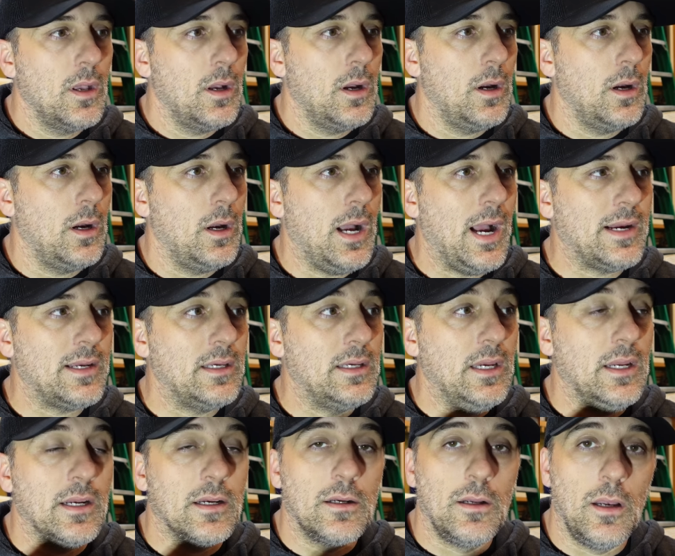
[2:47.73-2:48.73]
Uh, I could
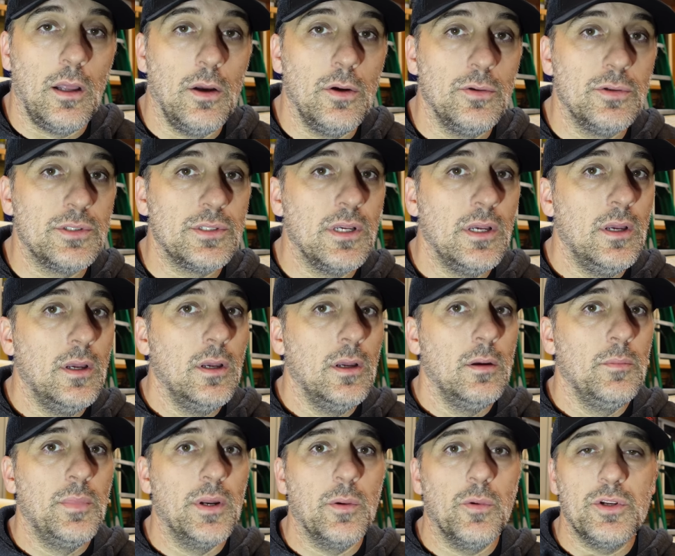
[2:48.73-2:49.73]
get it close,
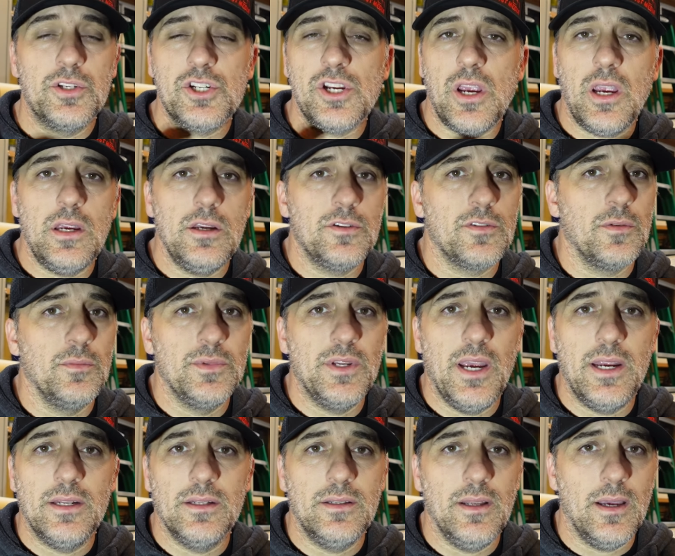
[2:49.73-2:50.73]
but it would change from
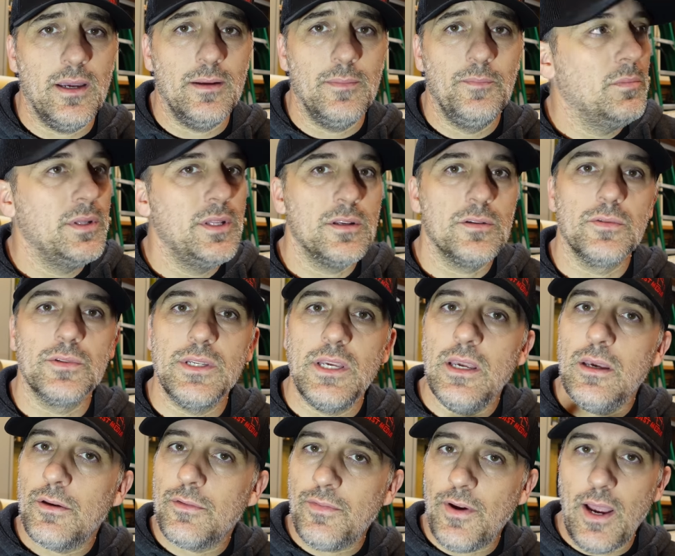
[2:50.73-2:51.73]
day to day. But this was
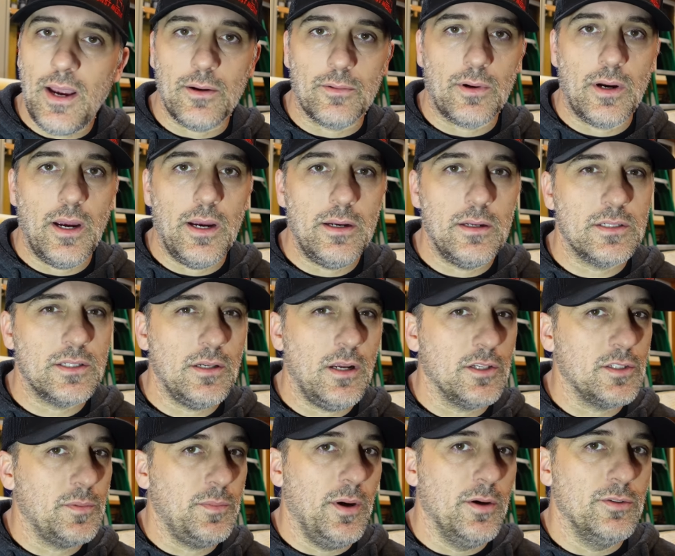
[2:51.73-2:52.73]
EFI, right? It's
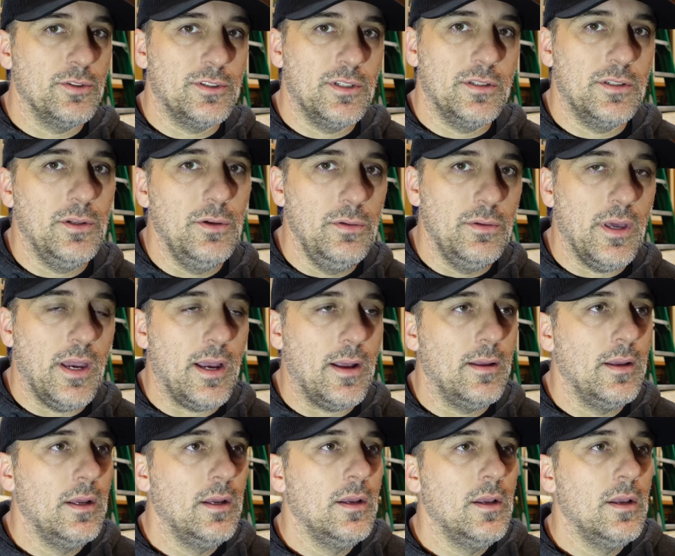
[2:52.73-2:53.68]
not supposed to do that.